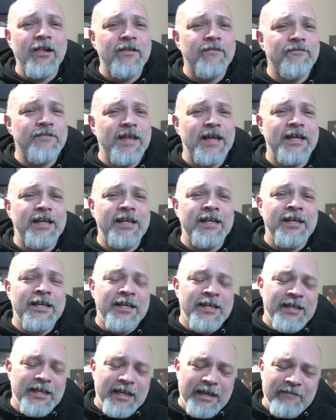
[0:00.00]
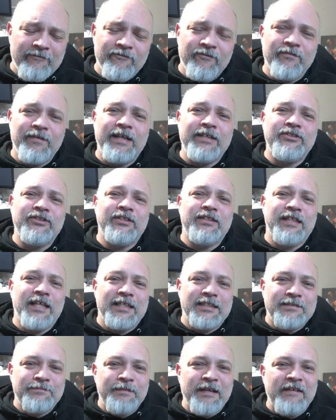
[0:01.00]
of that information
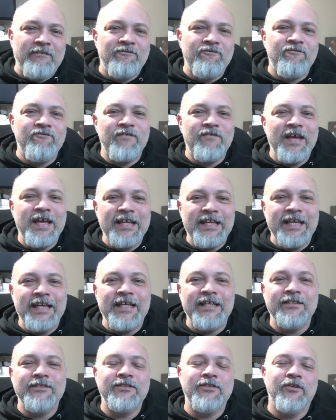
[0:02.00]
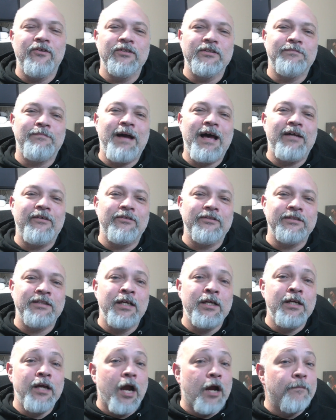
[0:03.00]
that's being fed into those models
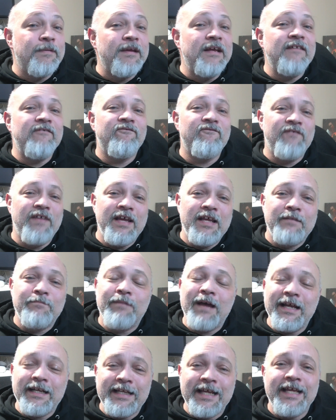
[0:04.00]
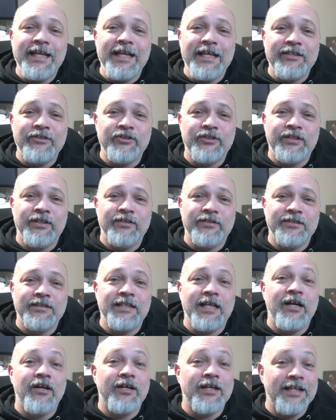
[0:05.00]
are being fed by data engineers
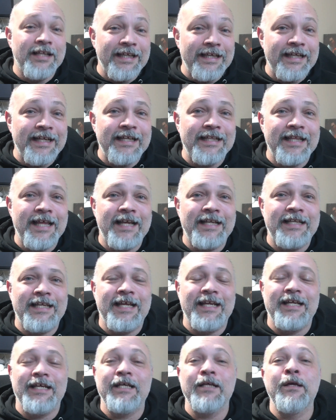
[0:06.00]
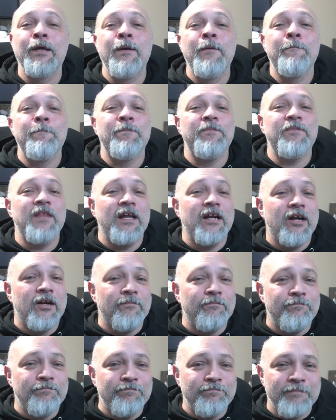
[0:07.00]
that are cleaning that data, that
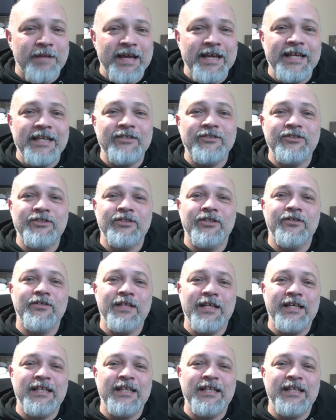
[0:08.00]
are making sure that